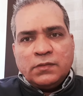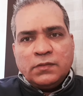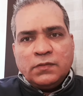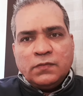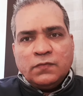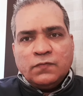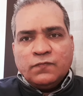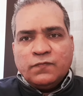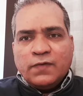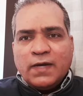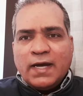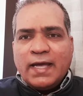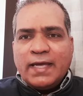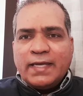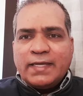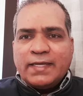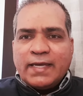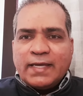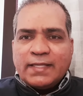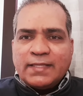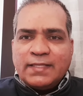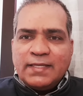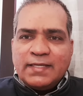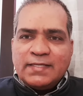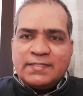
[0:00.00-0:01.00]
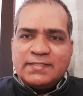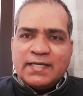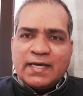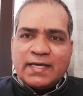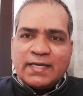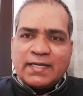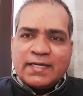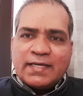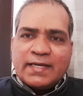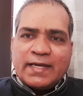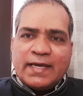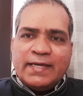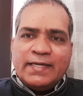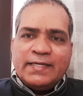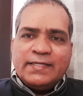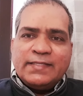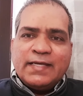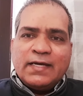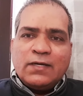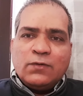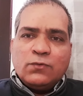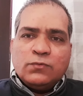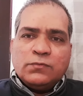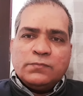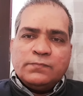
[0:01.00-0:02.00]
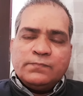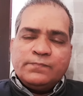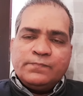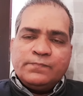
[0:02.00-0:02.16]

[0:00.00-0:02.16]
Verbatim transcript: Why Catholics are crying now?